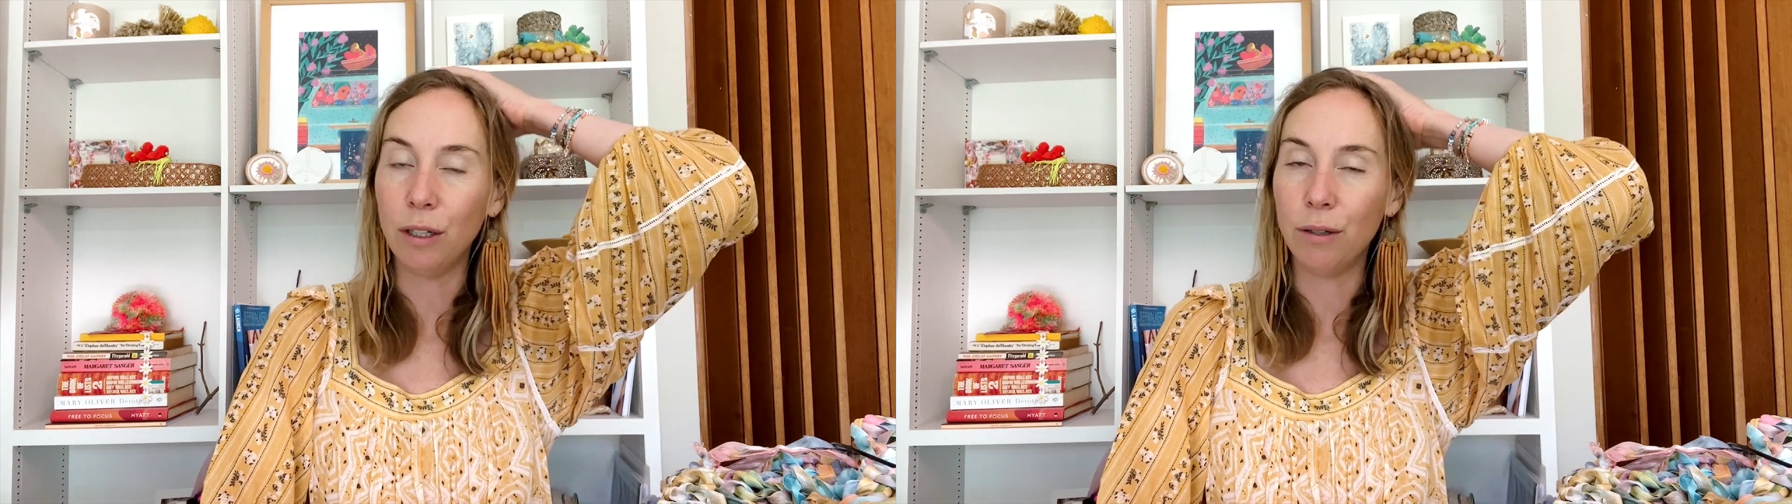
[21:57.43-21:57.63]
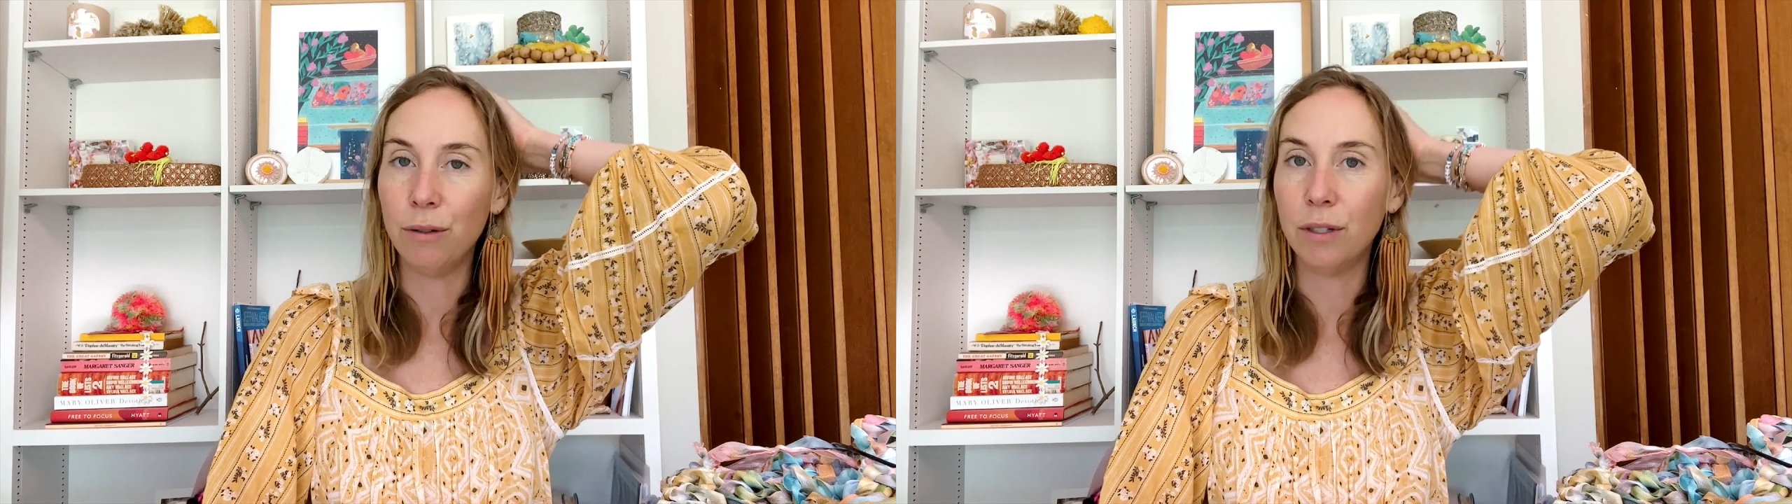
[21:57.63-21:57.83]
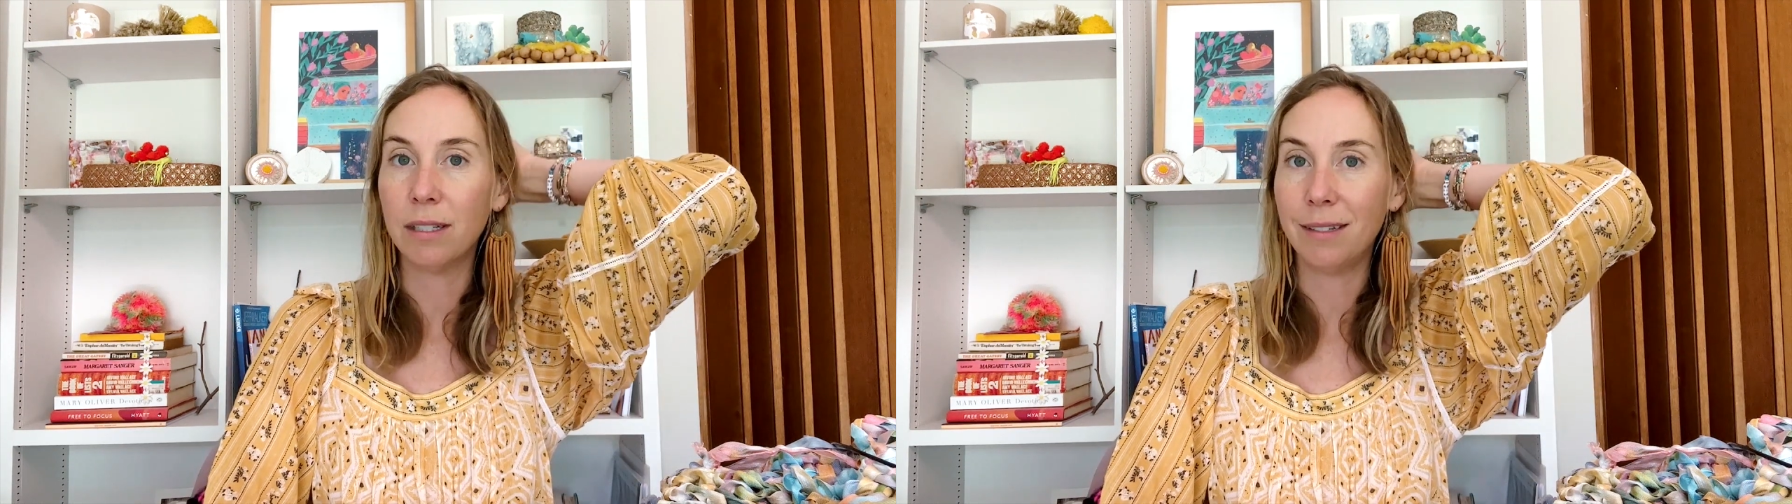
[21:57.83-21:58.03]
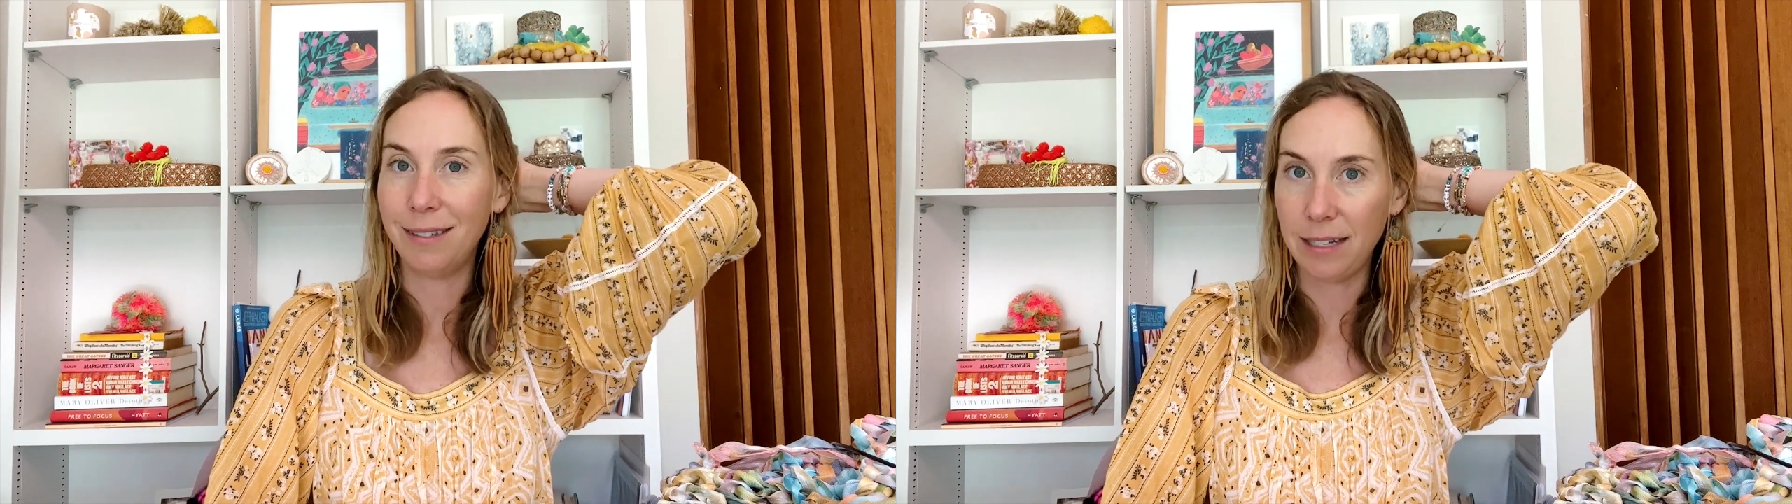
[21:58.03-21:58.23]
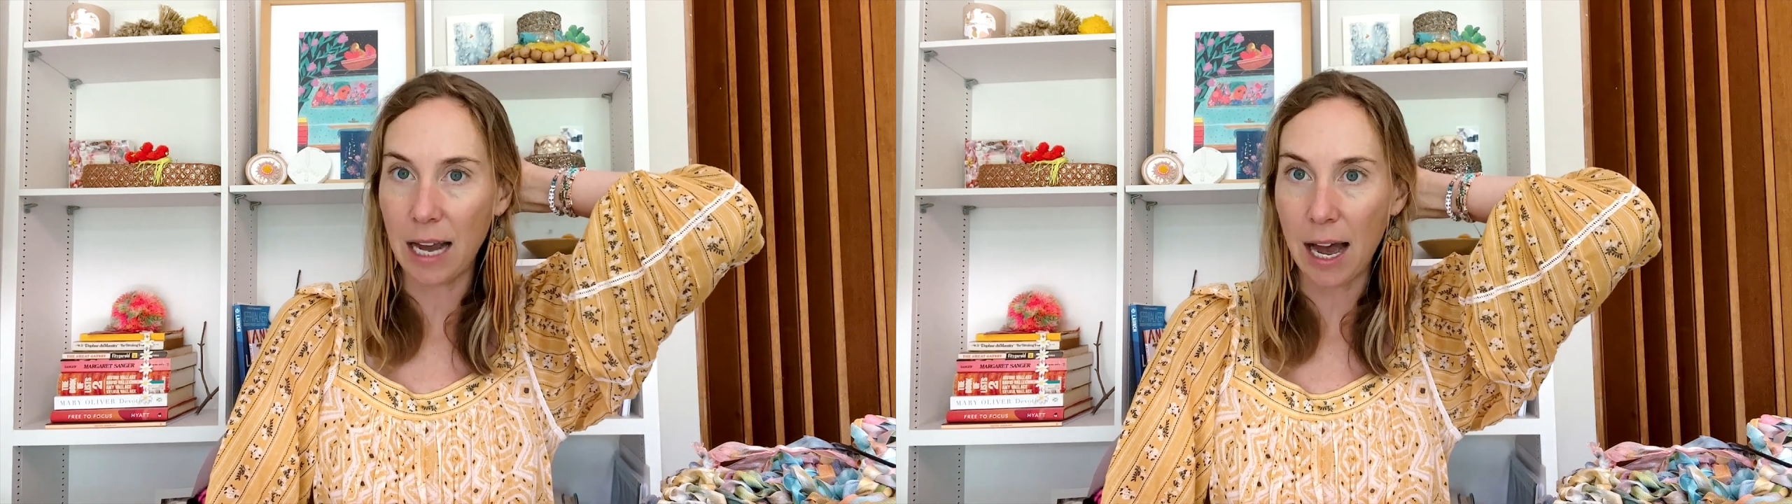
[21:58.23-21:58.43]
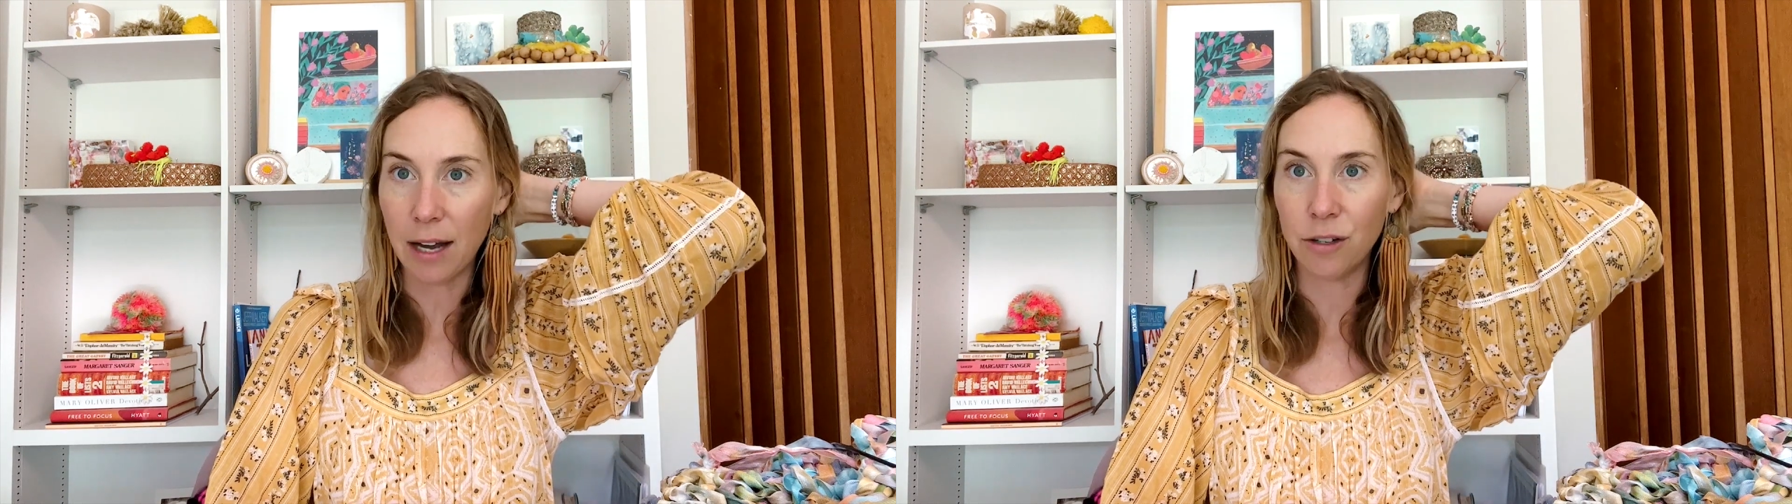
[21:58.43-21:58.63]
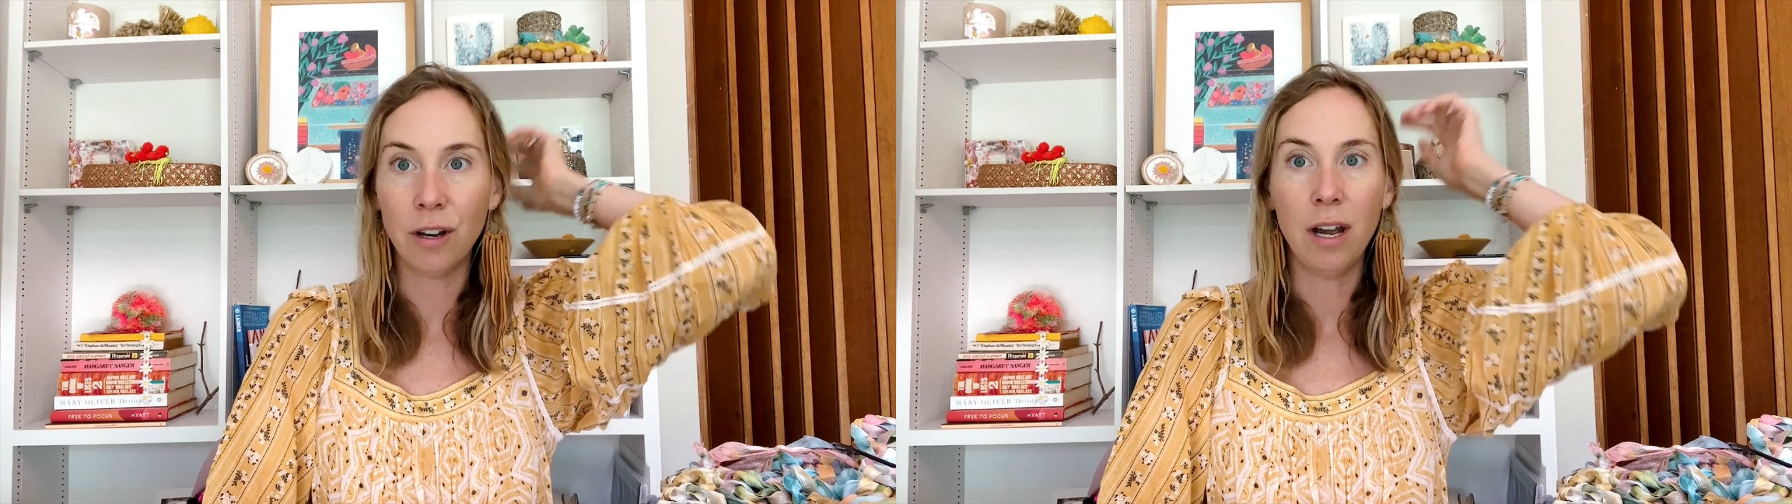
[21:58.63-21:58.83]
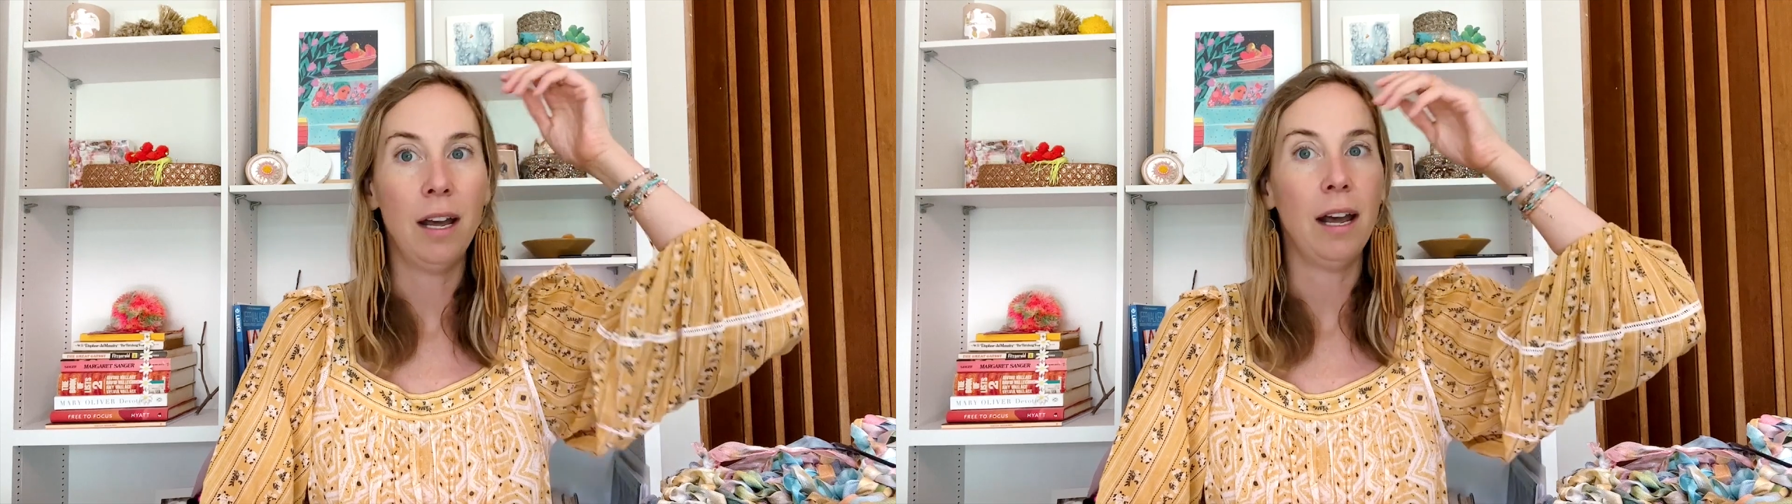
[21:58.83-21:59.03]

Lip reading: use stash,